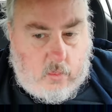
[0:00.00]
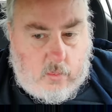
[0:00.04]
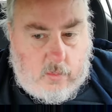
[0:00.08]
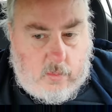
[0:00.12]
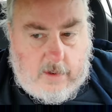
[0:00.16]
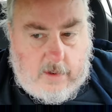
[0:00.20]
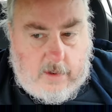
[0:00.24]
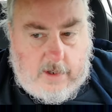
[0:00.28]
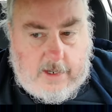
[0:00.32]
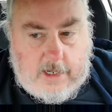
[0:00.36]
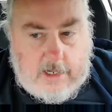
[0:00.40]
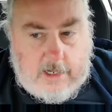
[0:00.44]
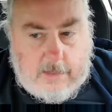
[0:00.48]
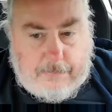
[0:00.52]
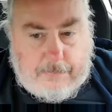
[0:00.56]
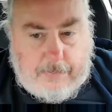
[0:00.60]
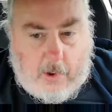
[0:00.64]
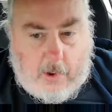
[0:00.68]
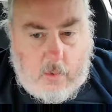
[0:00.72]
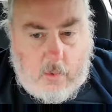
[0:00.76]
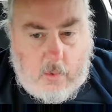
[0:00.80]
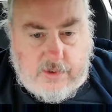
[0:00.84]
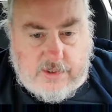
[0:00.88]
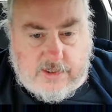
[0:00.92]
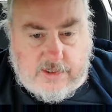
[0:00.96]
in the
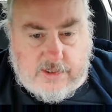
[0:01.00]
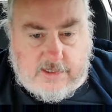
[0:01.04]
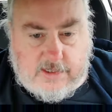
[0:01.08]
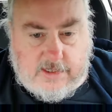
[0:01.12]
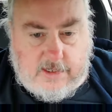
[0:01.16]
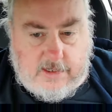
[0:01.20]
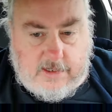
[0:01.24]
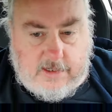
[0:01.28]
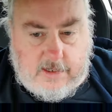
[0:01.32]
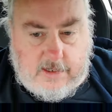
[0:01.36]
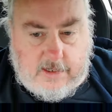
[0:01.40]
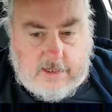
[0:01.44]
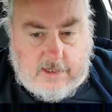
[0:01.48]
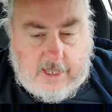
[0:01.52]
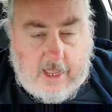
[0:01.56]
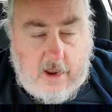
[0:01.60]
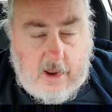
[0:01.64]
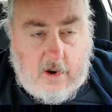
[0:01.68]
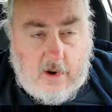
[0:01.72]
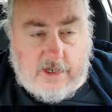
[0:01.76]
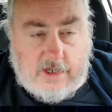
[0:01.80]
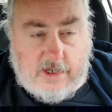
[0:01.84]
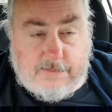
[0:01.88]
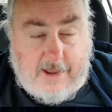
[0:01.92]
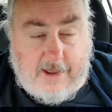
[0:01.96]

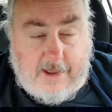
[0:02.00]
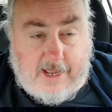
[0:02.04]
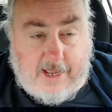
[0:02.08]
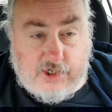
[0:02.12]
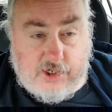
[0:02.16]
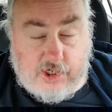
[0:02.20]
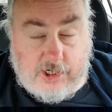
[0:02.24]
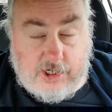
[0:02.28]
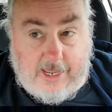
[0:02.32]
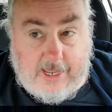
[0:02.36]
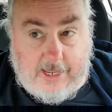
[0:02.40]
post-chaos magic